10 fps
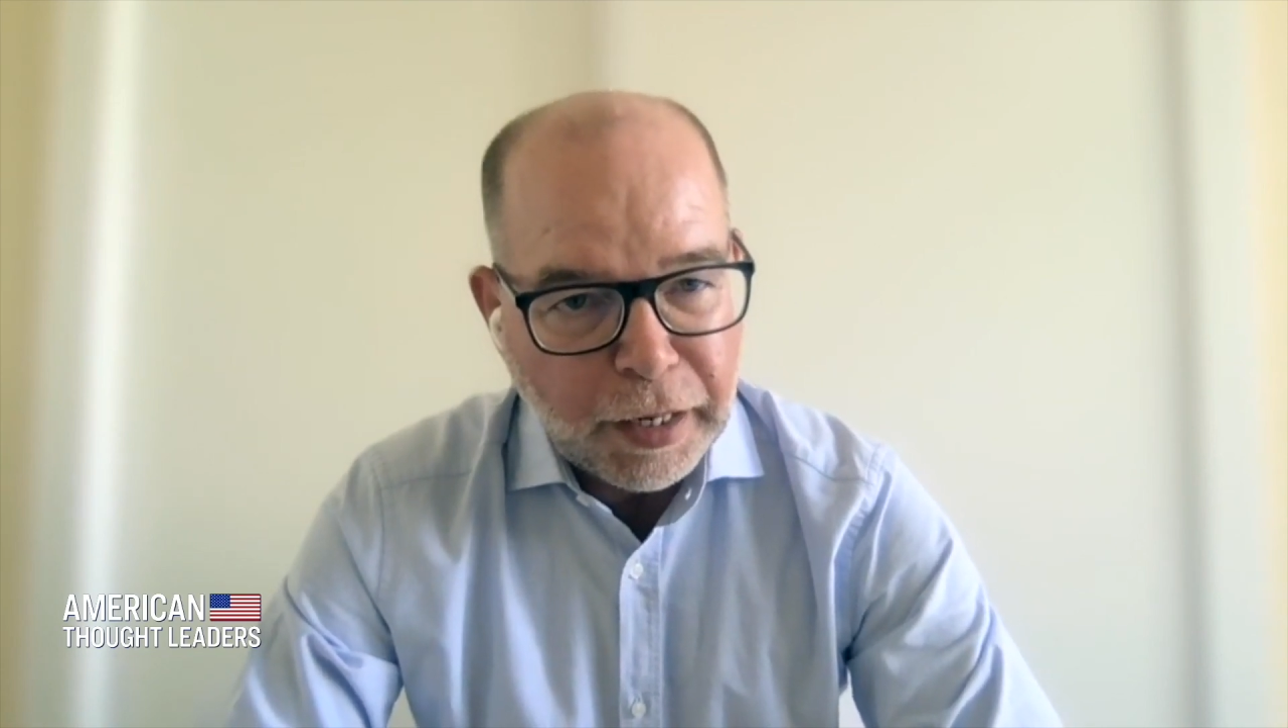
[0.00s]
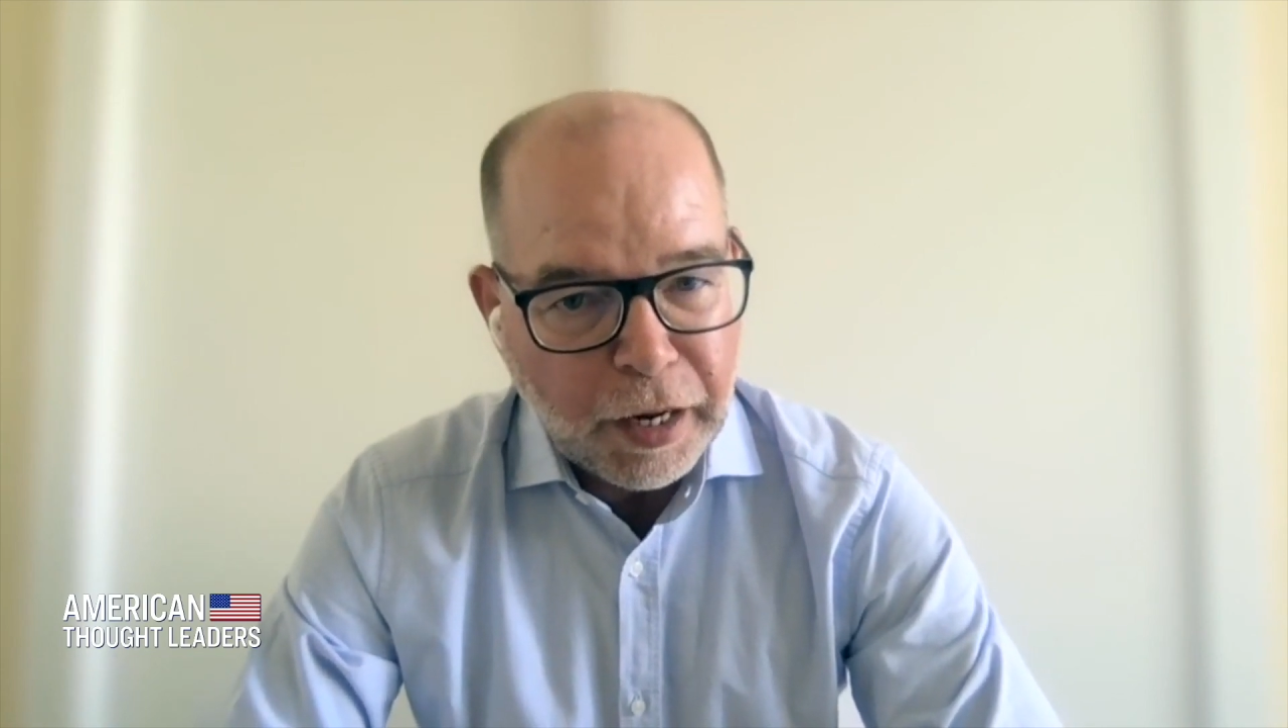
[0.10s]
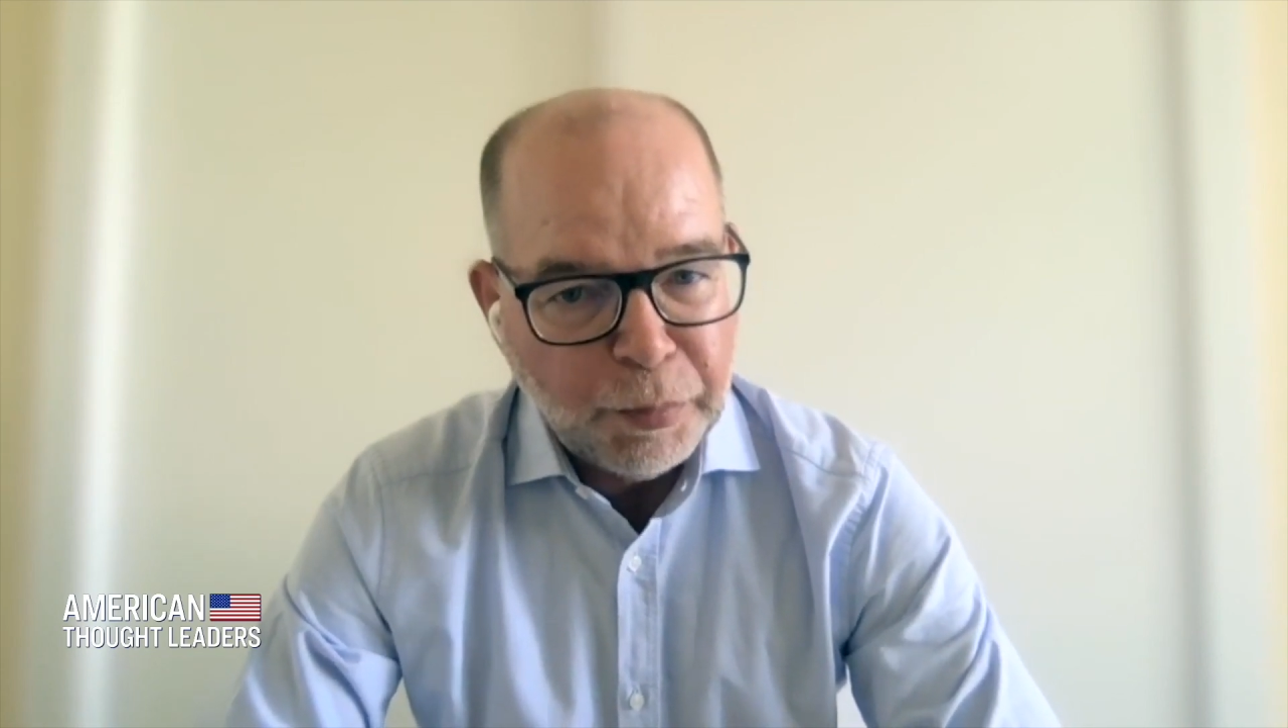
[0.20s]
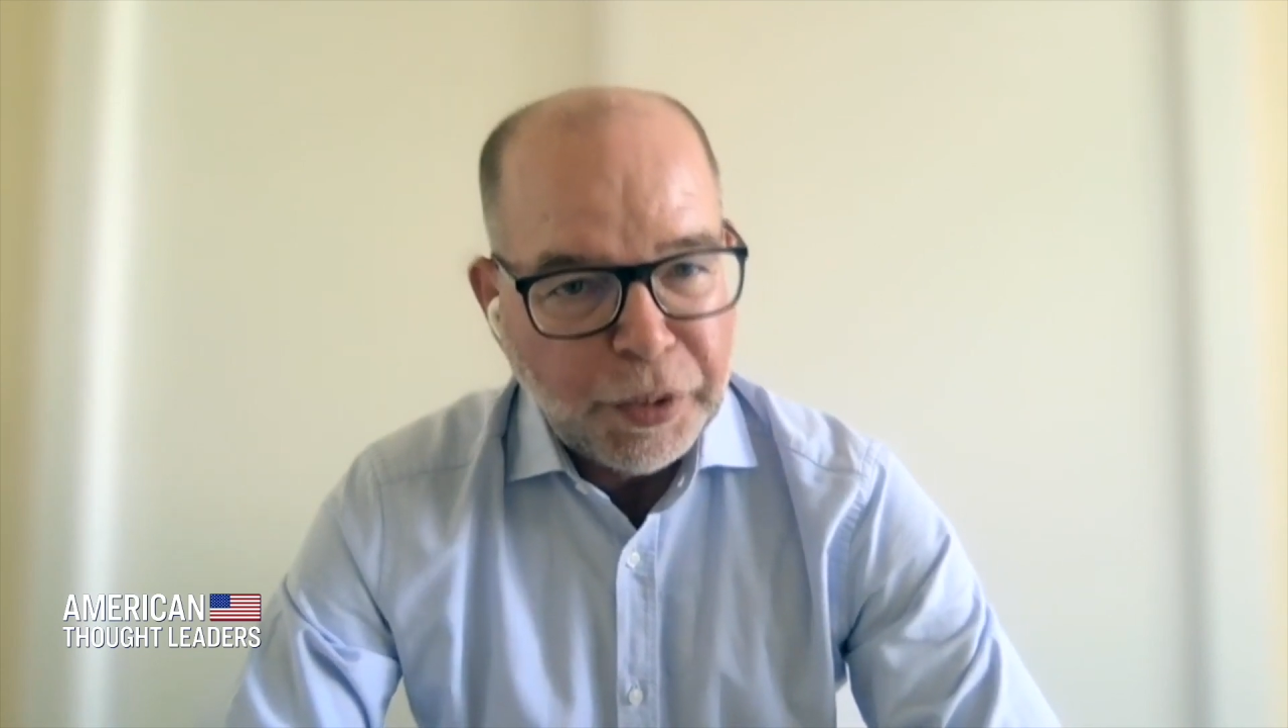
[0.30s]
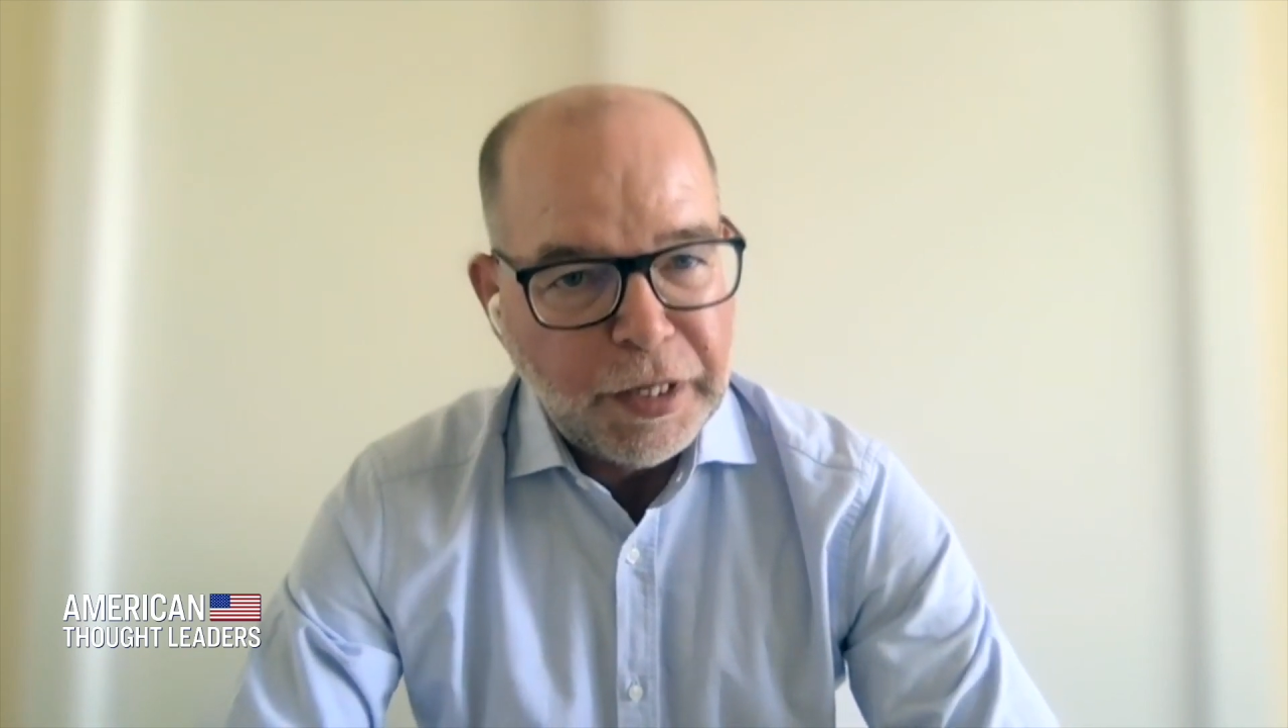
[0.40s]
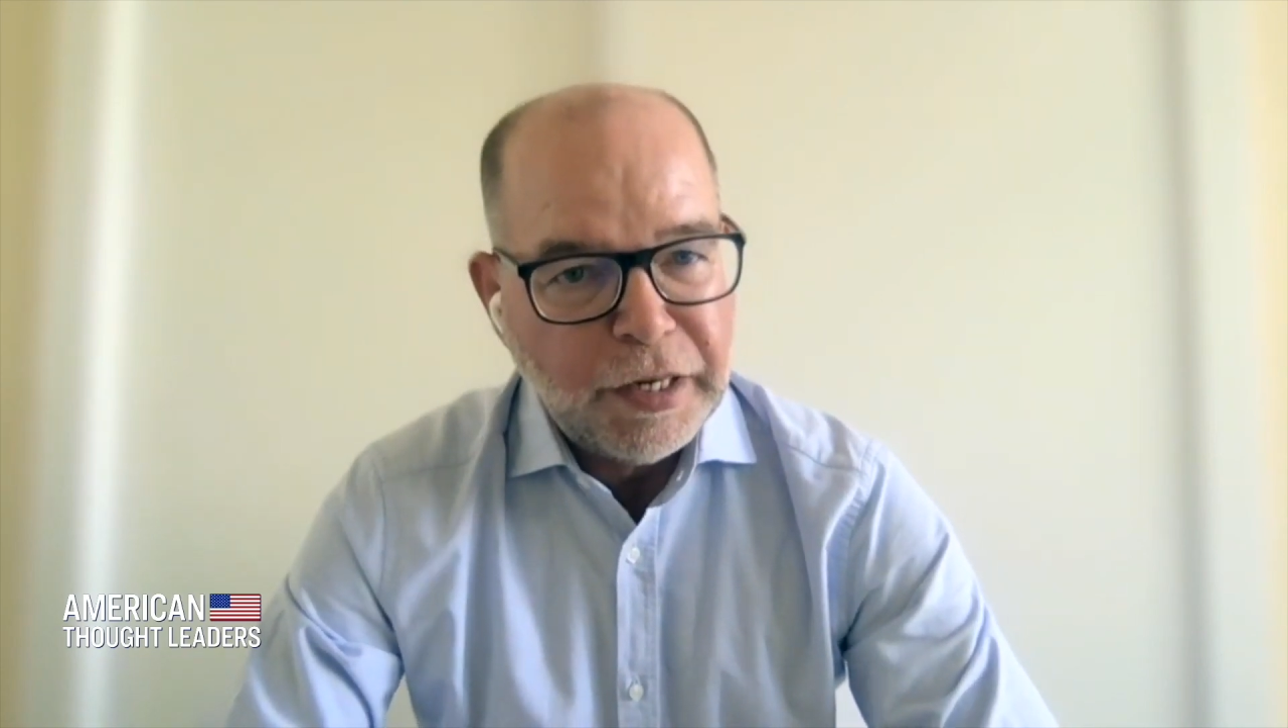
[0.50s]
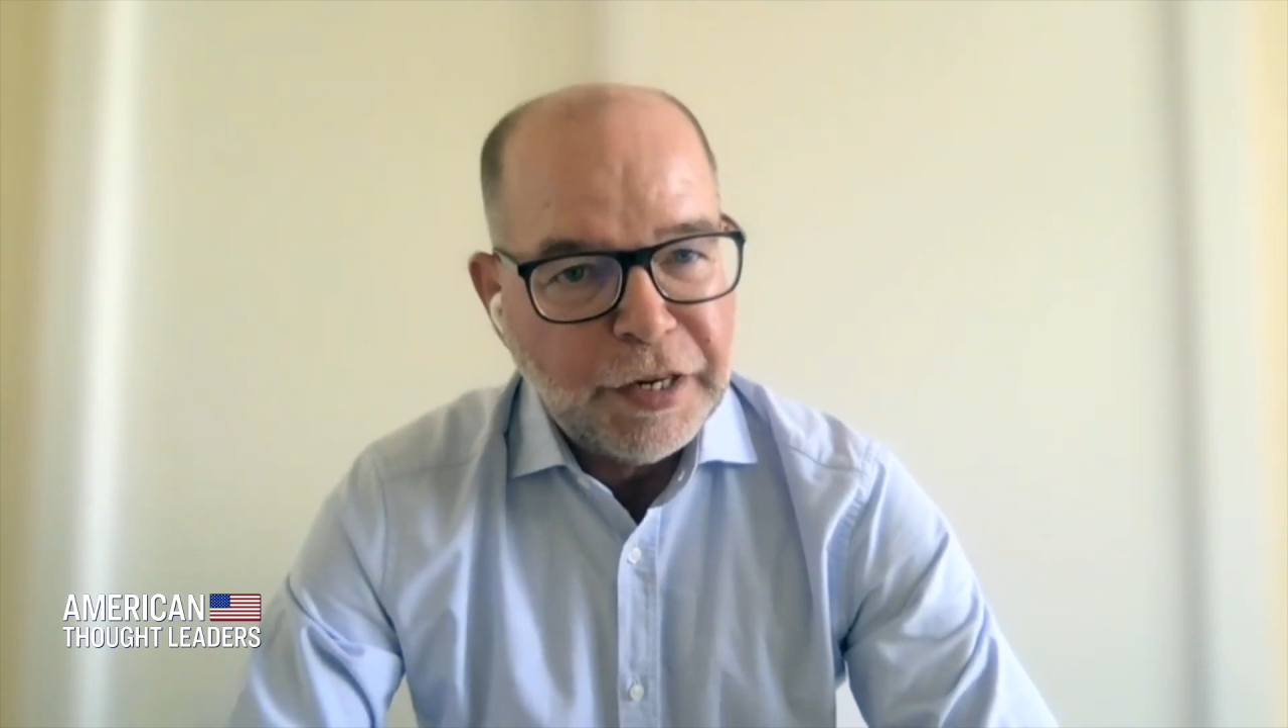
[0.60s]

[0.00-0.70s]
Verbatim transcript: completely